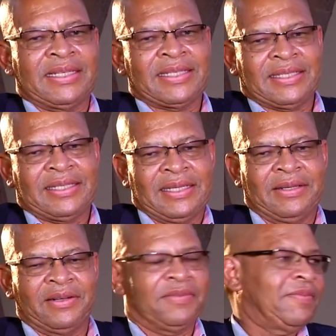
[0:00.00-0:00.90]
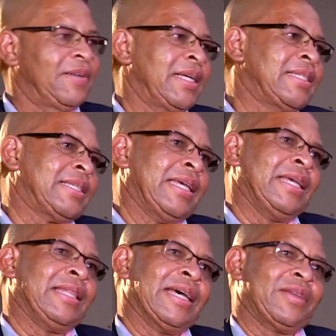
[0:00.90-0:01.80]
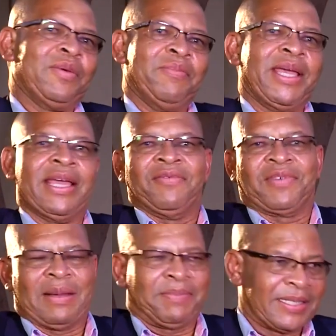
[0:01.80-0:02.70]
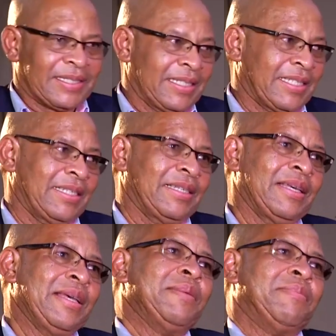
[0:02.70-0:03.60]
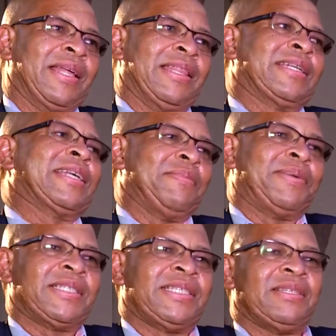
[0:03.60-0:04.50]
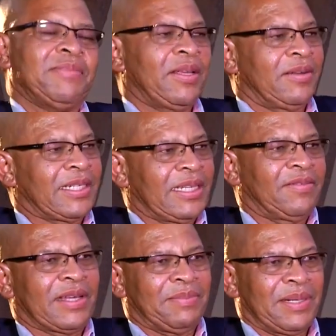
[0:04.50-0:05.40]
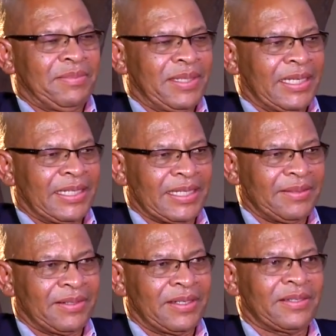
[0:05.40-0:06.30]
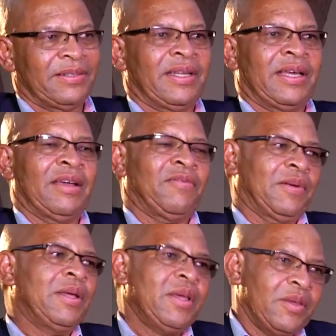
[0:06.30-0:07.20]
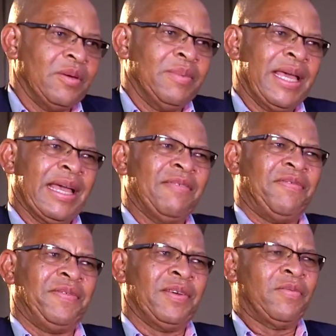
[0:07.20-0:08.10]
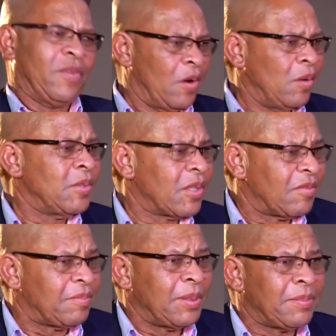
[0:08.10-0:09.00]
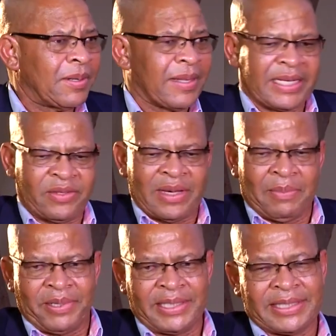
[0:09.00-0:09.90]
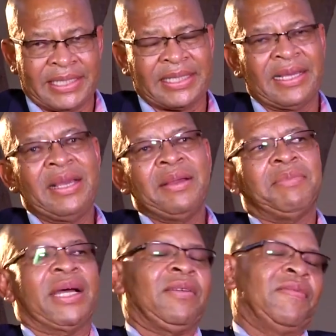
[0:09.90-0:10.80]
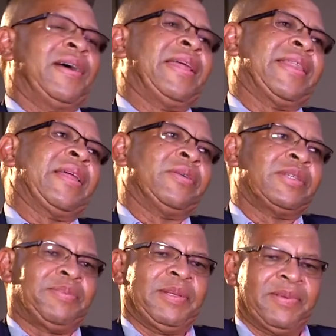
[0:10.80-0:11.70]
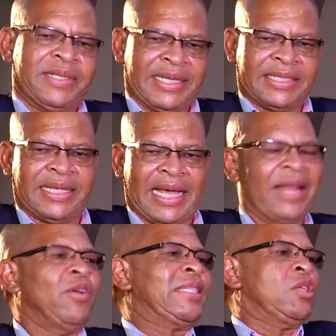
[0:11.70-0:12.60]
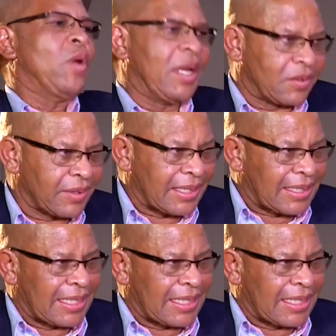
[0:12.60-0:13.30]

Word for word: this thing of uh, saying that you may have capacity, mm. but that capacity may not have capability mm. because mm. you may have you may have volumes of people that you appointed, mm. but you find that those people does are not equal to the